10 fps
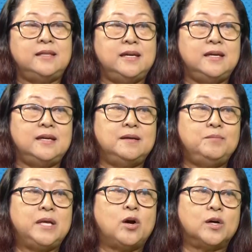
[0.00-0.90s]
the
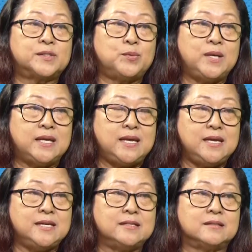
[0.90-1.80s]
Because We
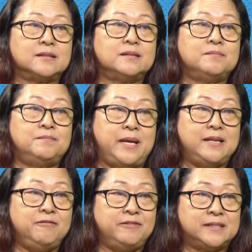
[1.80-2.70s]
Care
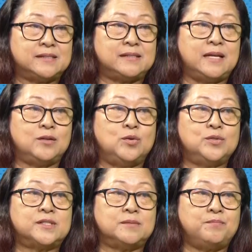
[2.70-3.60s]
benefits that
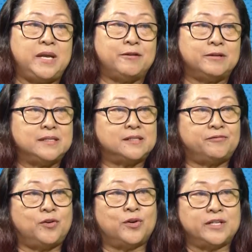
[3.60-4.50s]
goes to parents
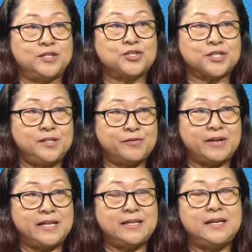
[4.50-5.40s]
for their children.